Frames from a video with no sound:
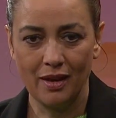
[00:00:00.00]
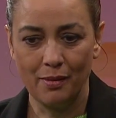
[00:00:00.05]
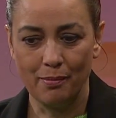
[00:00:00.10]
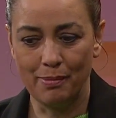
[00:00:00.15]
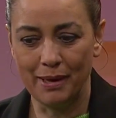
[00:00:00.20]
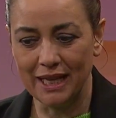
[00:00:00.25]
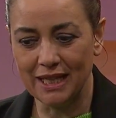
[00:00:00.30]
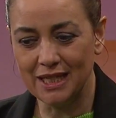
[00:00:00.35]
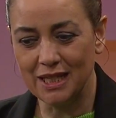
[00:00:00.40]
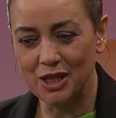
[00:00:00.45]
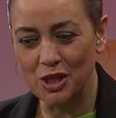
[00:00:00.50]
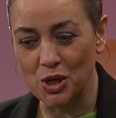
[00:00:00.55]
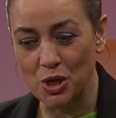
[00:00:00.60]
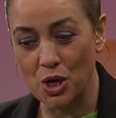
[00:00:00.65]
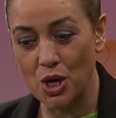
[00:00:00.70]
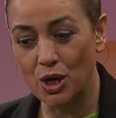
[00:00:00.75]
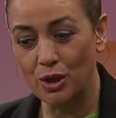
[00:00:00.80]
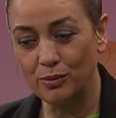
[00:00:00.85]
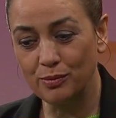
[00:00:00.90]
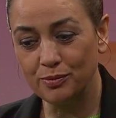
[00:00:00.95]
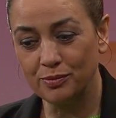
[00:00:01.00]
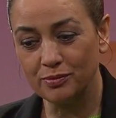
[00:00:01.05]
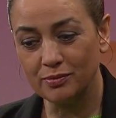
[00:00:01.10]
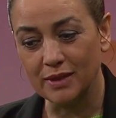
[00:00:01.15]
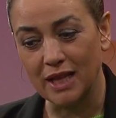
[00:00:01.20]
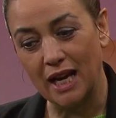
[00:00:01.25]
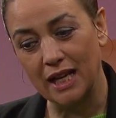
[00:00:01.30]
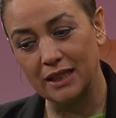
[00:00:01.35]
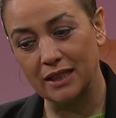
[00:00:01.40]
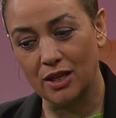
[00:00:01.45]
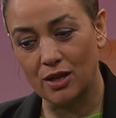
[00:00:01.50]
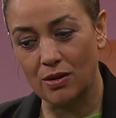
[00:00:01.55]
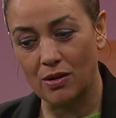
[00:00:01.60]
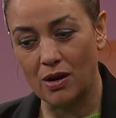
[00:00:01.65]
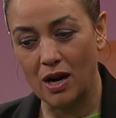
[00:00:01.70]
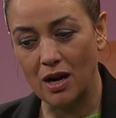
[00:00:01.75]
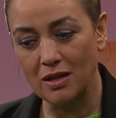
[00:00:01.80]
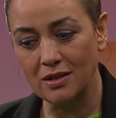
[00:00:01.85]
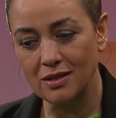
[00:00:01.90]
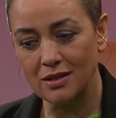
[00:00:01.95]
But, you know, at the
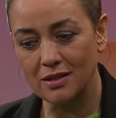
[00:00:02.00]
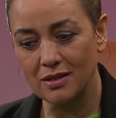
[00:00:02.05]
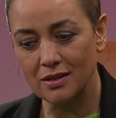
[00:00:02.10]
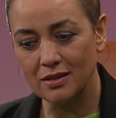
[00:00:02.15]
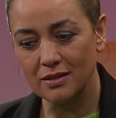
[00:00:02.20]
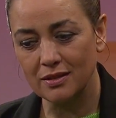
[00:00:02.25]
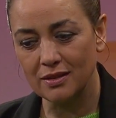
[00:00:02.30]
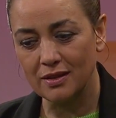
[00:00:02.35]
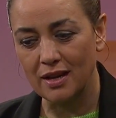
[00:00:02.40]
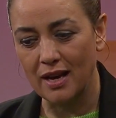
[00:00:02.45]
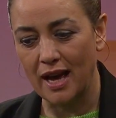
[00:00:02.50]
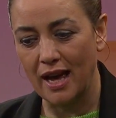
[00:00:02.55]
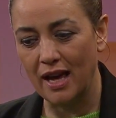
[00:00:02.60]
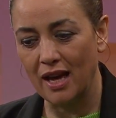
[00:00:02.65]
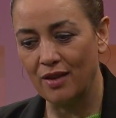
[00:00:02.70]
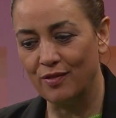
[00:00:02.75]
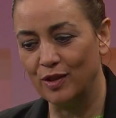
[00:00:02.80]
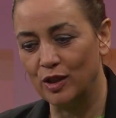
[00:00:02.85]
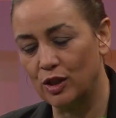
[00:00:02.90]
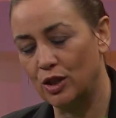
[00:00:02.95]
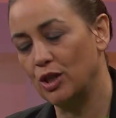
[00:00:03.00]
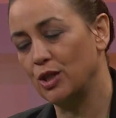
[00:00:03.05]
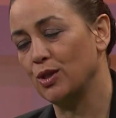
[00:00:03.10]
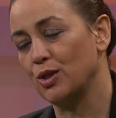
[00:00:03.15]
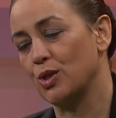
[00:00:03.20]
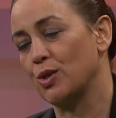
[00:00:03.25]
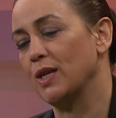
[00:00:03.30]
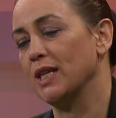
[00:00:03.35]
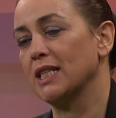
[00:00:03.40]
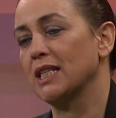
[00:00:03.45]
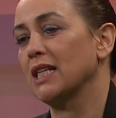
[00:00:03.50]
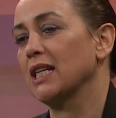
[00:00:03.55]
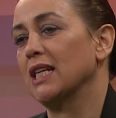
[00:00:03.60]
cross, I have learned to trust